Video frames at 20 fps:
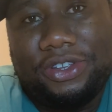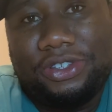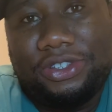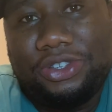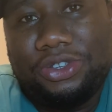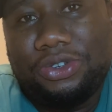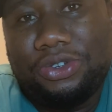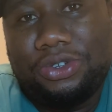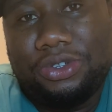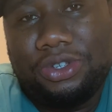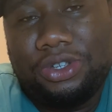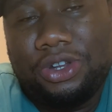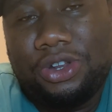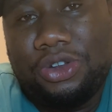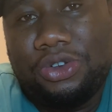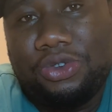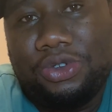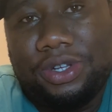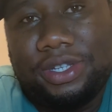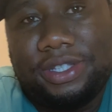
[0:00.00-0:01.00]
So you
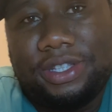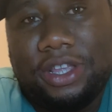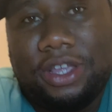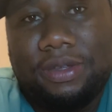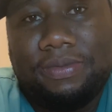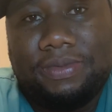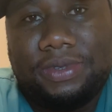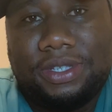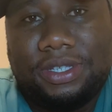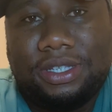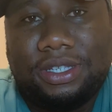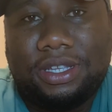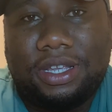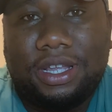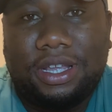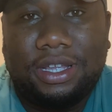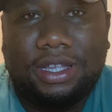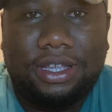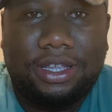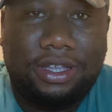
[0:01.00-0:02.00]
don't know it's them.
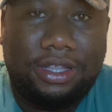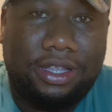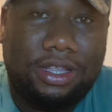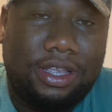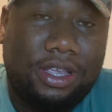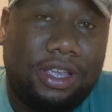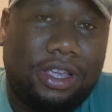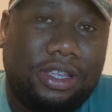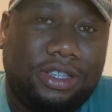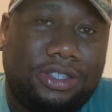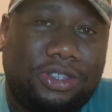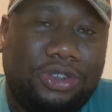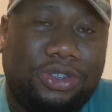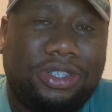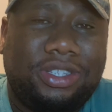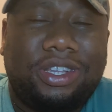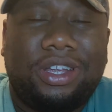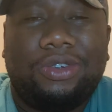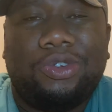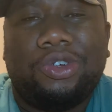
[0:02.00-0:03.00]
So
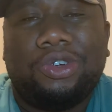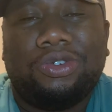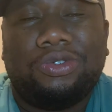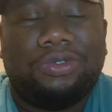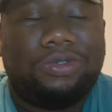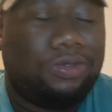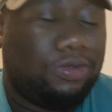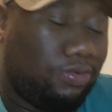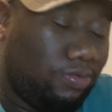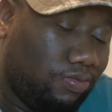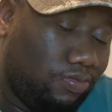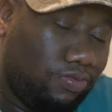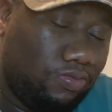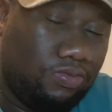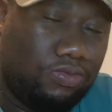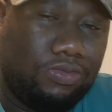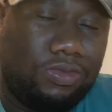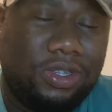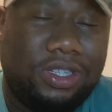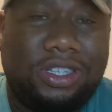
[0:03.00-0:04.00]
it's around
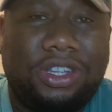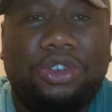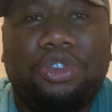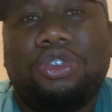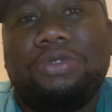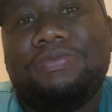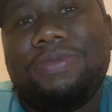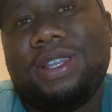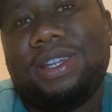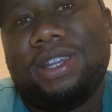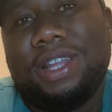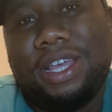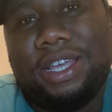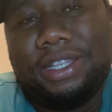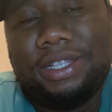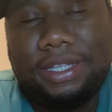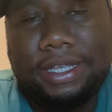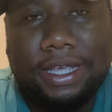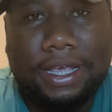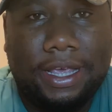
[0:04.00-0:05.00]

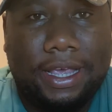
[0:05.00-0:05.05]
midnight,